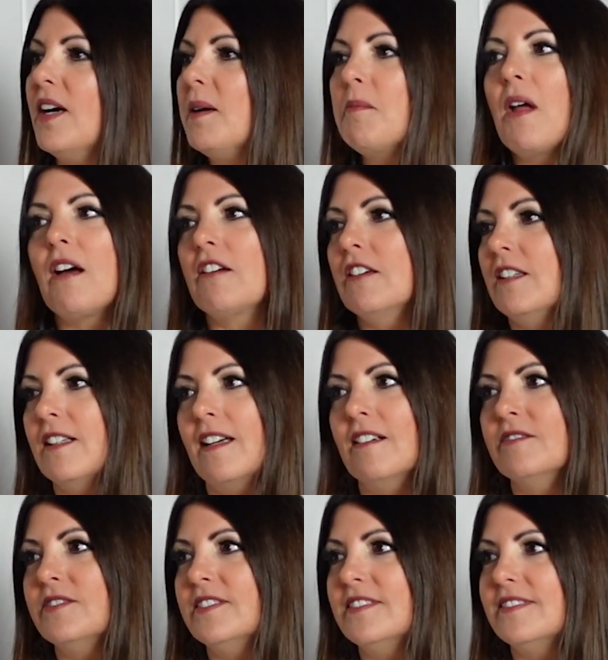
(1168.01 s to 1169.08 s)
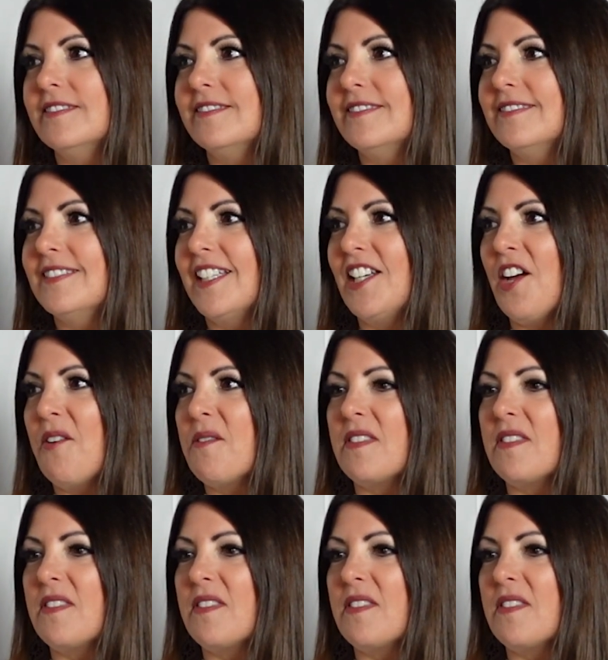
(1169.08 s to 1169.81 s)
I'm not good enough, you know.